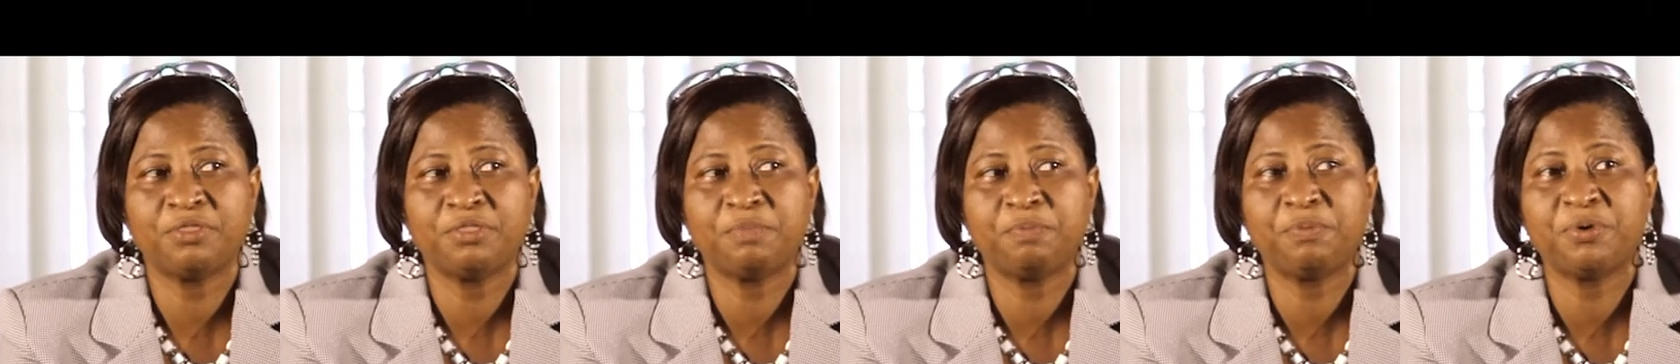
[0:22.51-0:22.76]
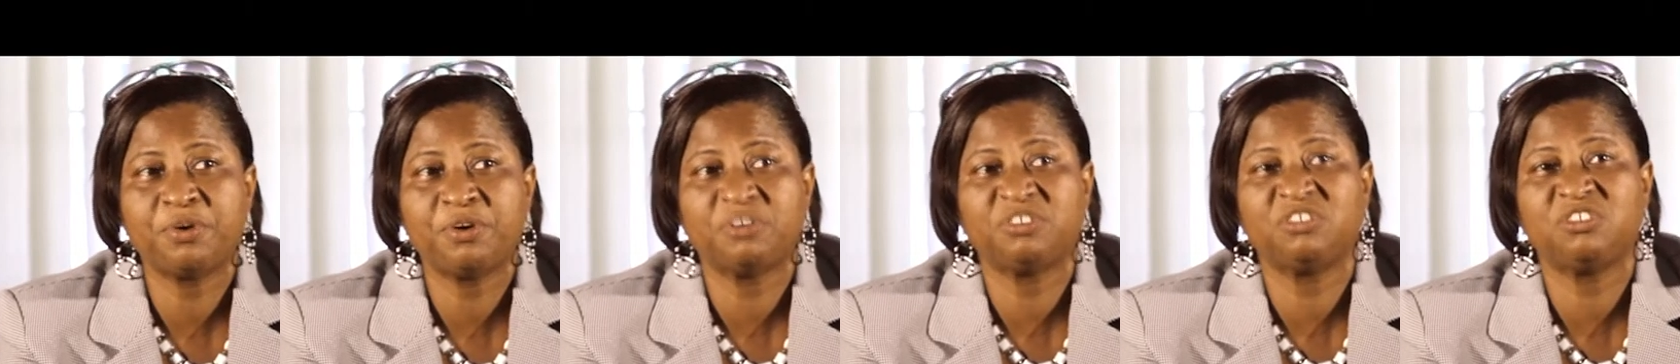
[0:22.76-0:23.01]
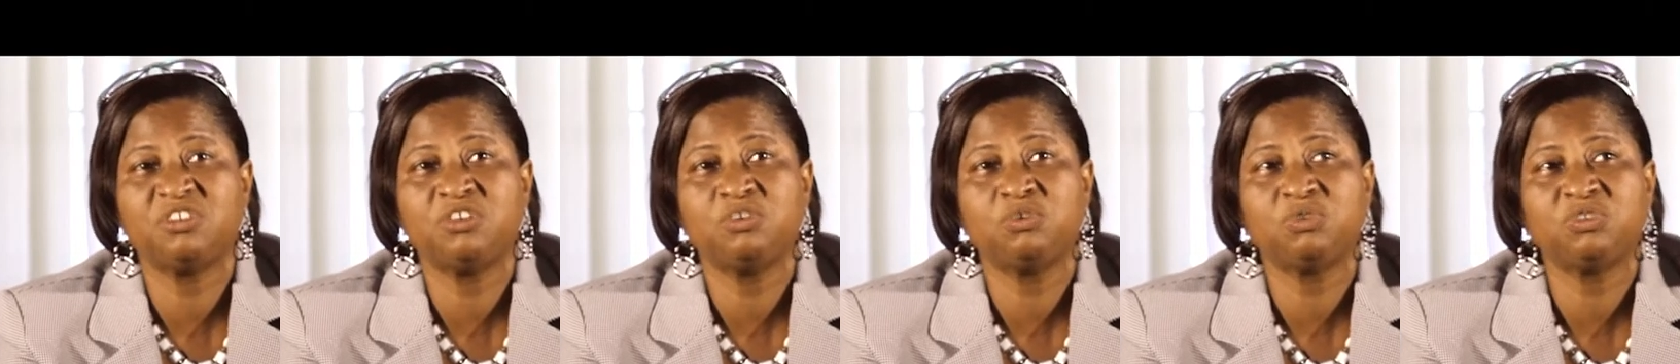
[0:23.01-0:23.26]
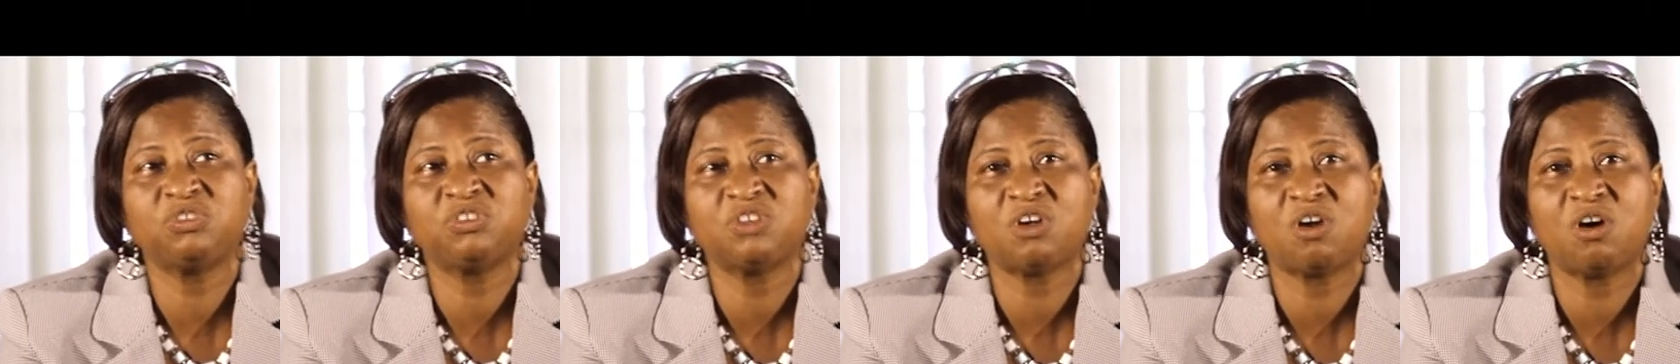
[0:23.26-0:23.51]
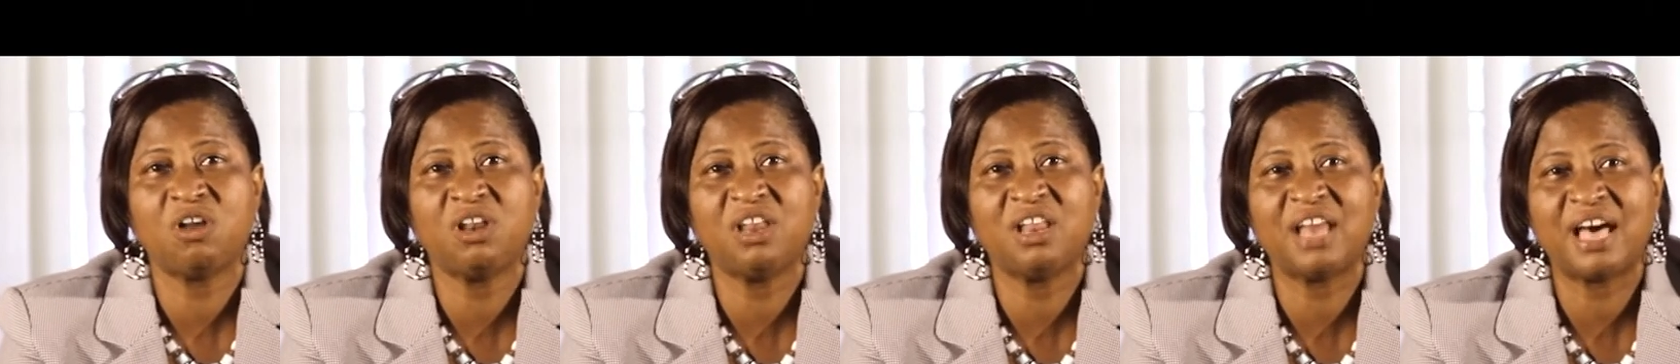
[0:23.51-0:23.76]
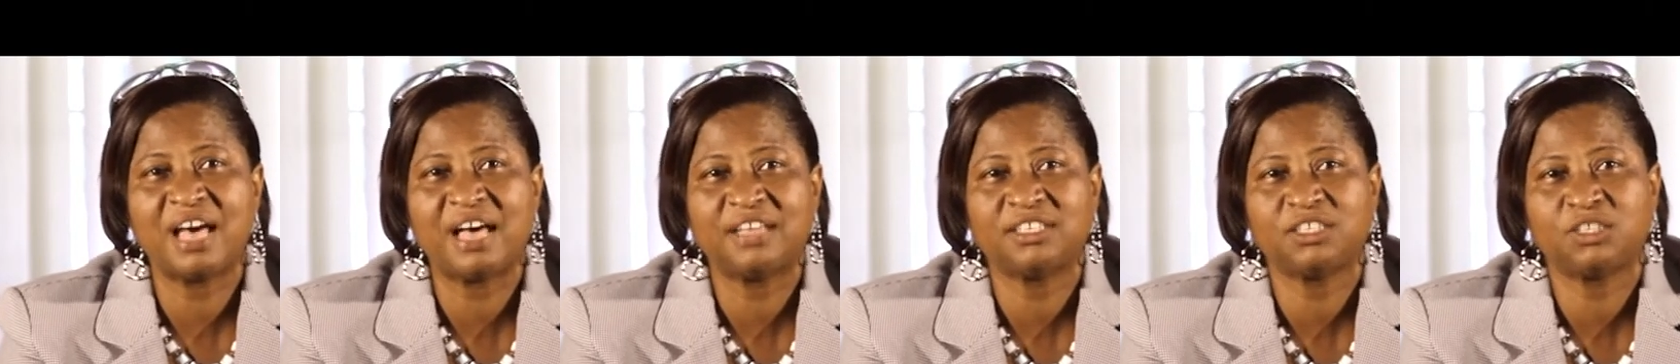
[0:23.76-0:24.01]
but the person you saw
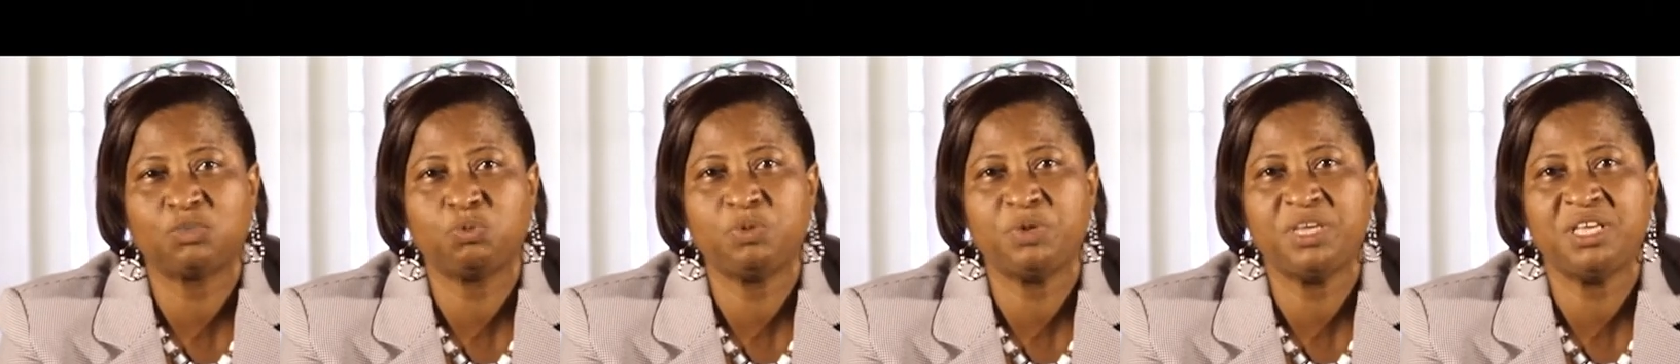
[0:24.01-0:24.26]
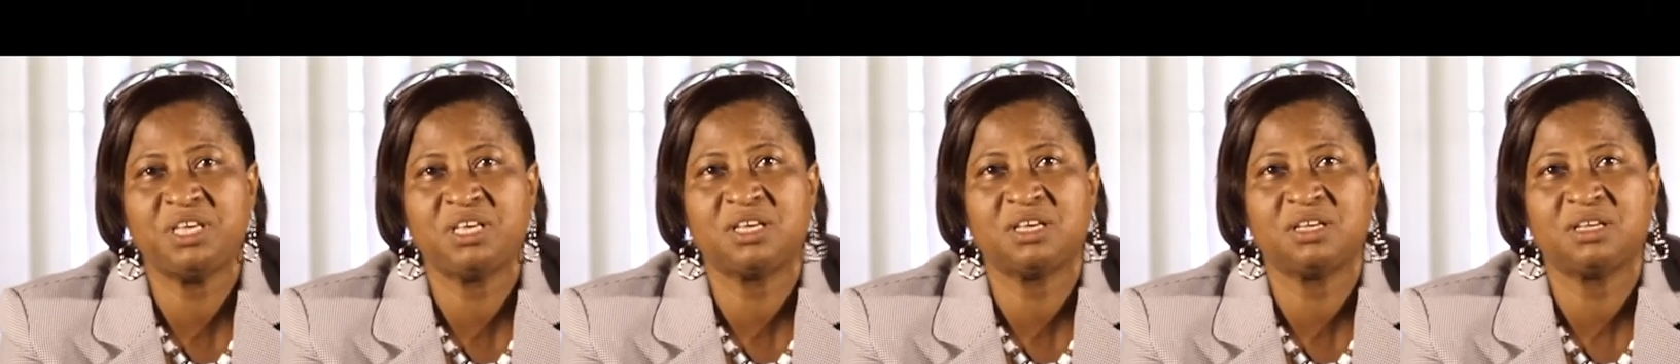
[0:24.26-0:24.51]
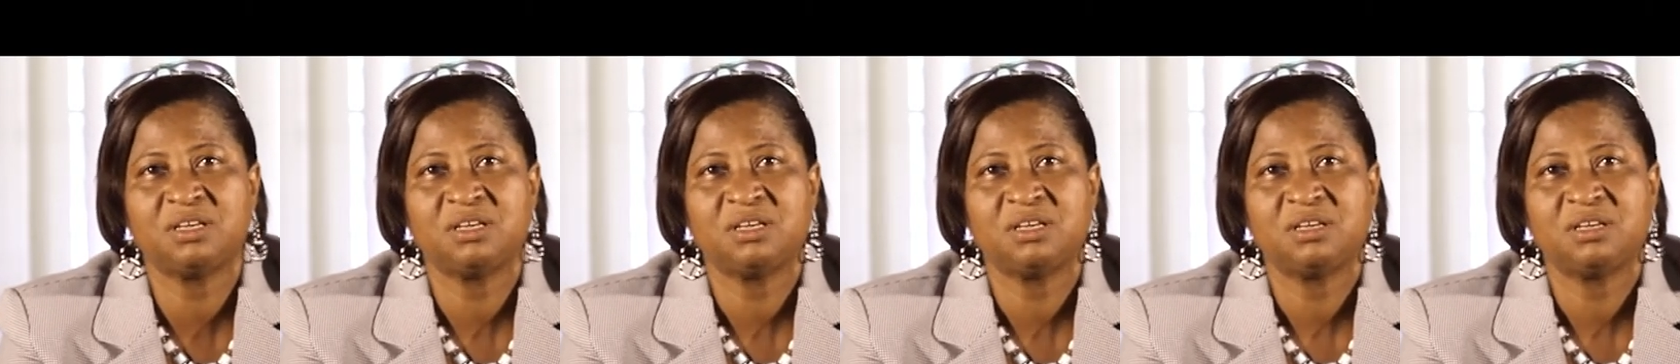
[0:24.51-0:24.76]
last week